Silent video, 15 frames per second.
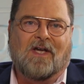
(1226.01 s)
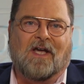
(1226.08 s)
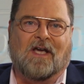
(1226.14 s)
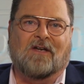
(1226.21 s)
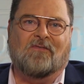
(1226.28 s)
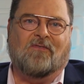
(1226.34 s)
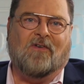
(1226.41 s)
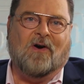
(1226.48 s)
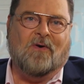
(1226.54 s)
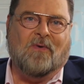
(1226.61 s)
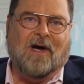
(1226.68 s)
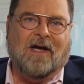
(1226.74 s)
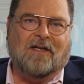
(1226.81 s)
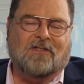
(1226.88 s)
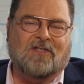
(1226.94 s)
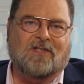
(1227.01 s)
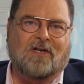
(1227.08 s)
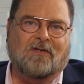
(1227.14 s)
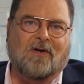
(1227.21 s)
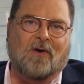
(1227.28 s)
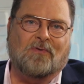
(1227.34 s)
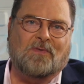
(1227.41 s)

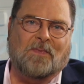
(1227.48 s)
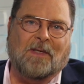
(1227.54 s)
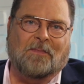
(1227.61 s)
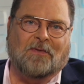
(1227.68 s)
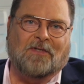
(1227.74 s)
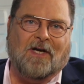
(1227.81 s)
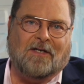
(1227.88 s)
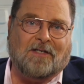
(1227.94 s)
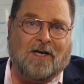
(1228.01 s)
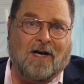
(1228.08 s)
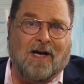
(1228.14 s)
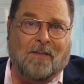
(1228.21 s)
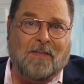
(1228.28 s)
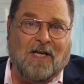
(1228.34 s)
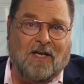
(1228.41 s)
info@suncoastpeople.com